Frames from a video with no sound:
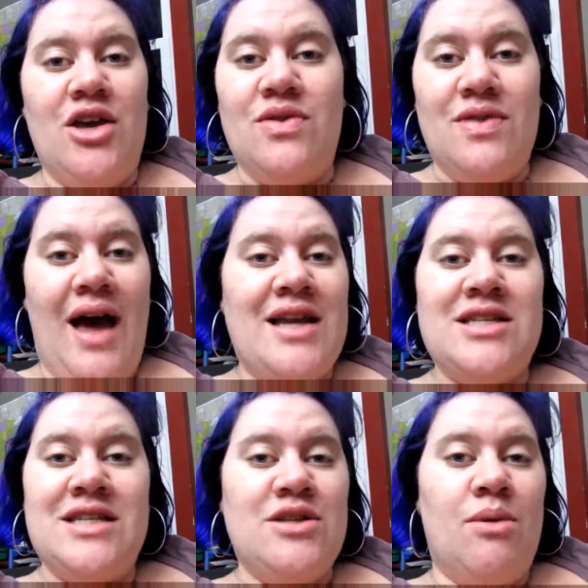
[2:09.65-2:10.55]
You, I
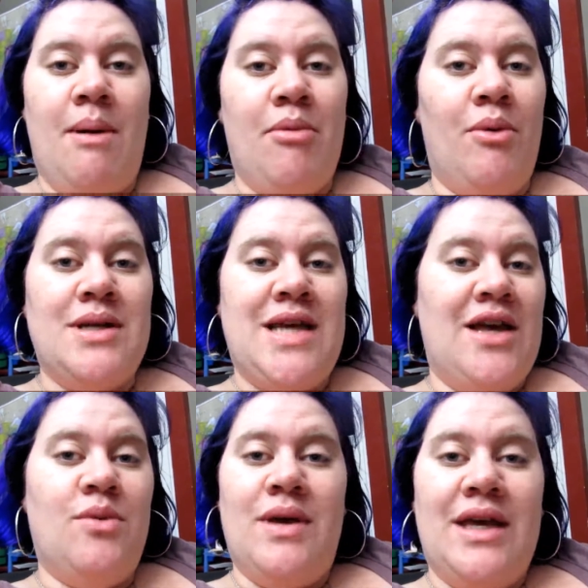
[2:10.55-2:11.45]
just need to remember what
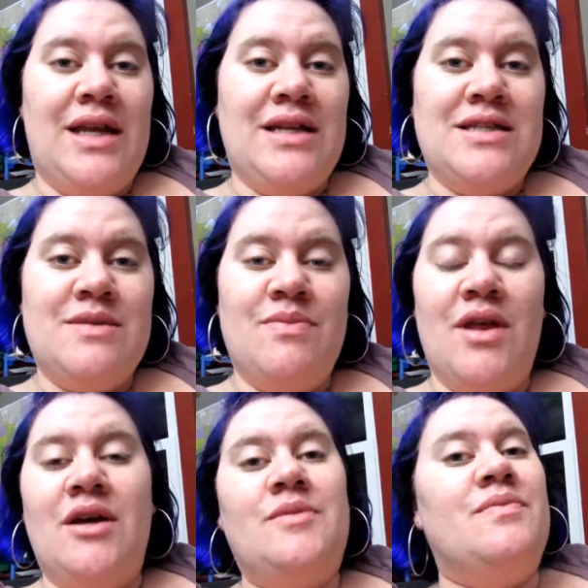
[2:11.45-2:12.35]
day of the week it is.
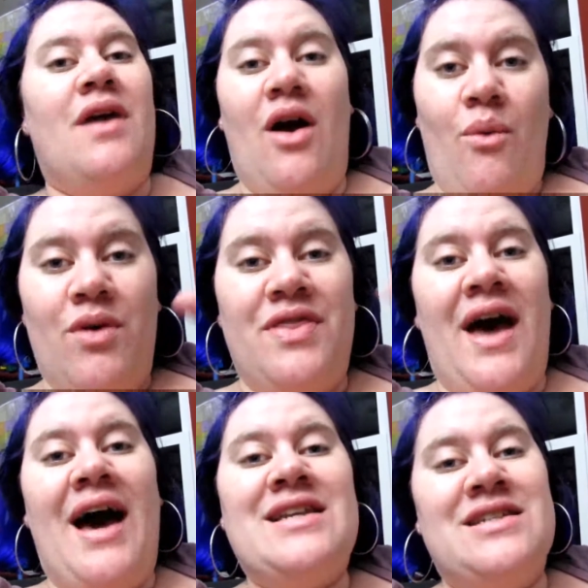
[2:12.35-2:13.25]
With
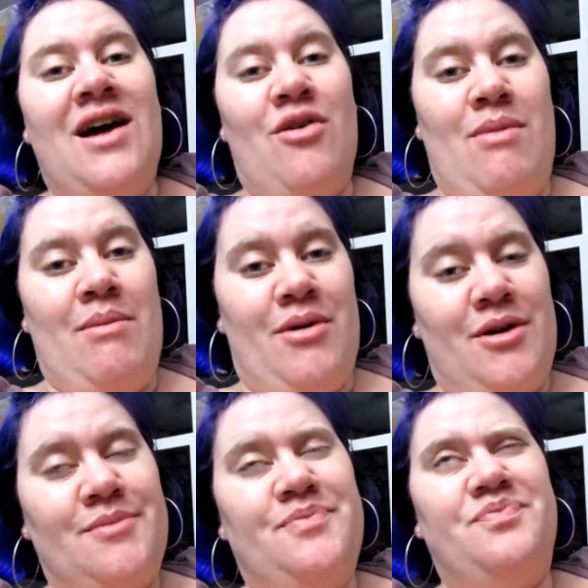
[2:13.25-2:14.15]
that, I did not
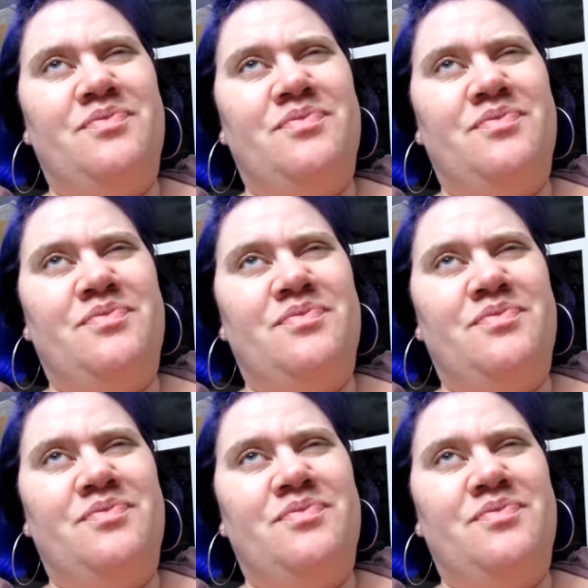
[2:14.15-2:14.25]
remember.